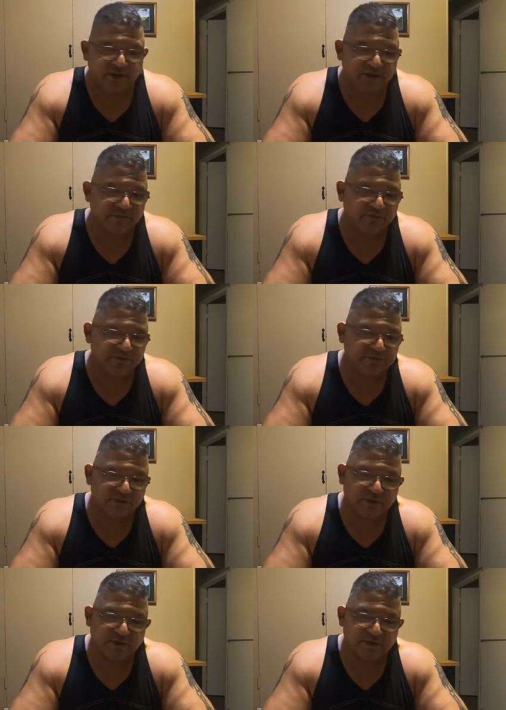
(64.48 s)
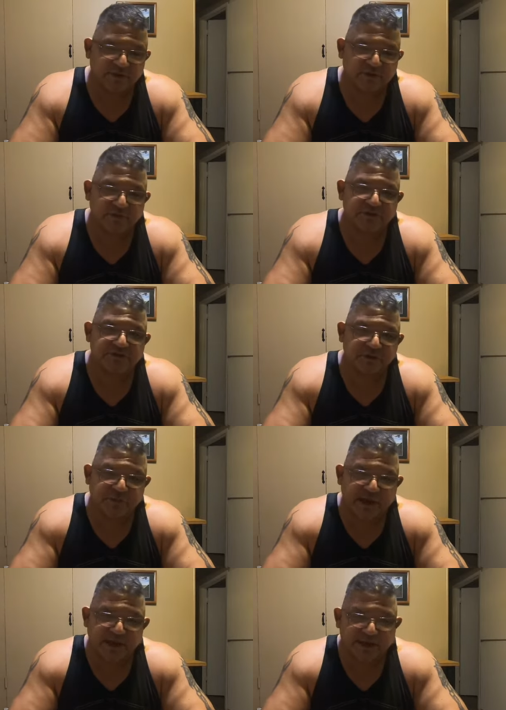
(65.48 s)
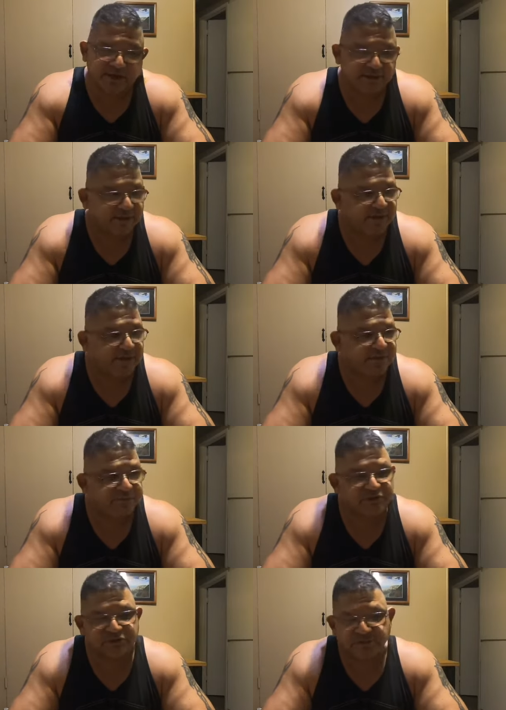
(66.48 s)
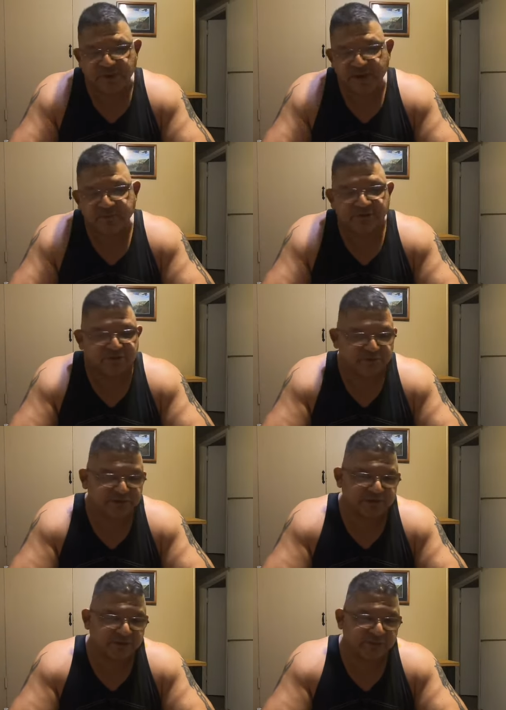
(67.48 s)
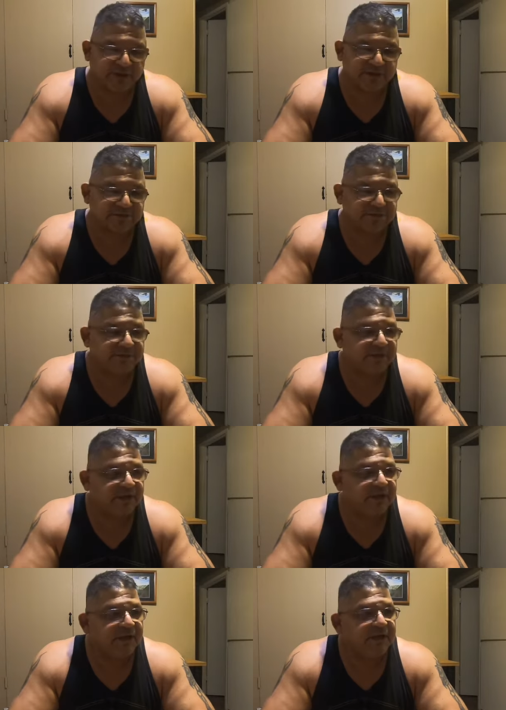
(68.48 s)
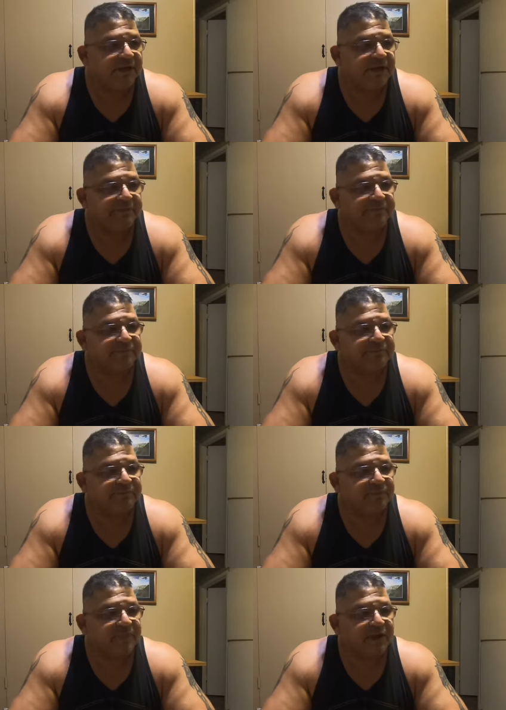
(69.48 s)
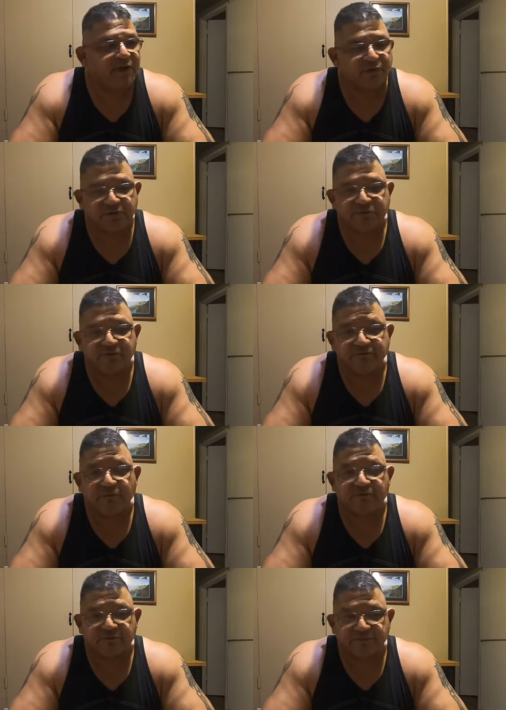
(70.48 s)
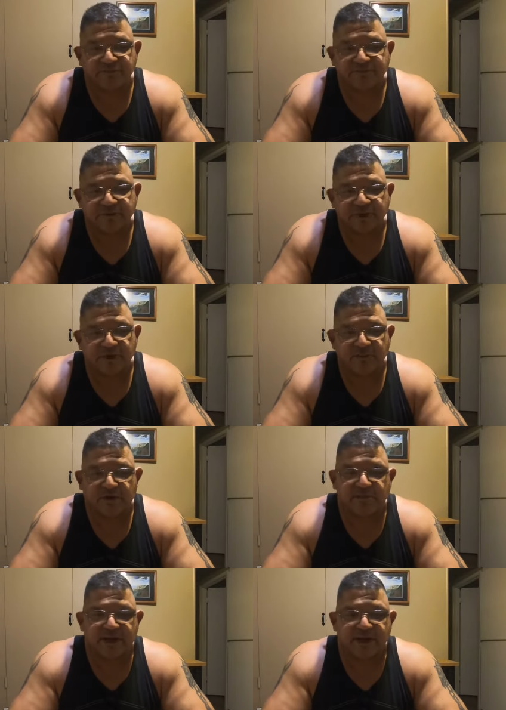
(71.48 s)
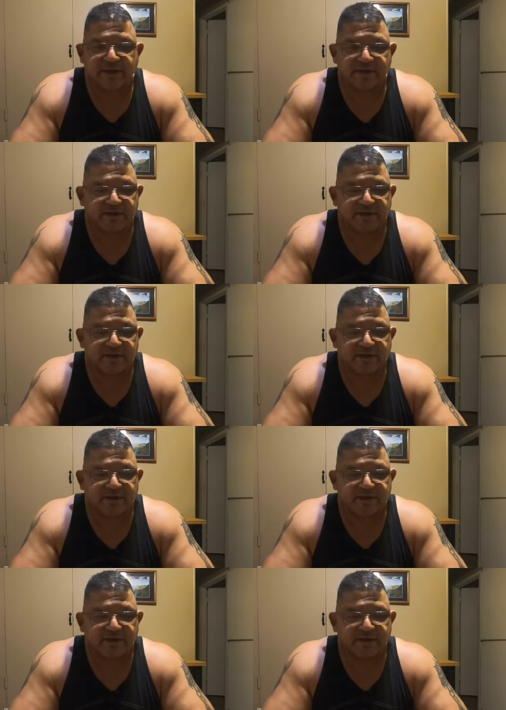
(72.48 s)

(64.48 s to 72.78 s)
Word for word: every once in a while I order a mystery pack, uh, mystery pack, mystery box. So um, I ordered four of them uh, a while back